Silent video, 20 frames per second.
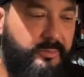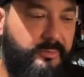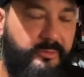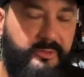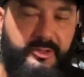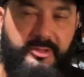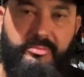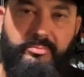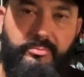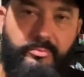
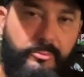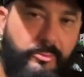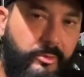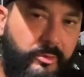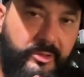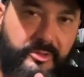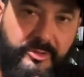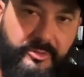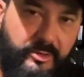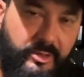which
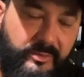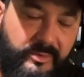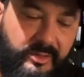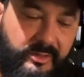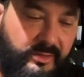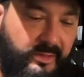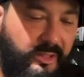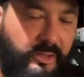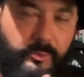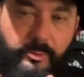more
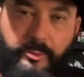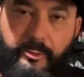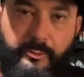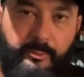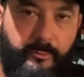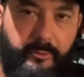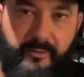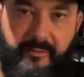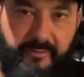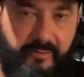enjoyment equals
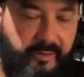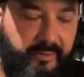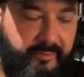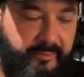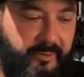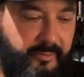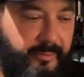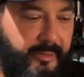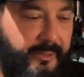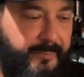more fun
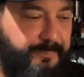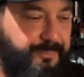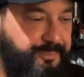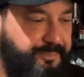for me.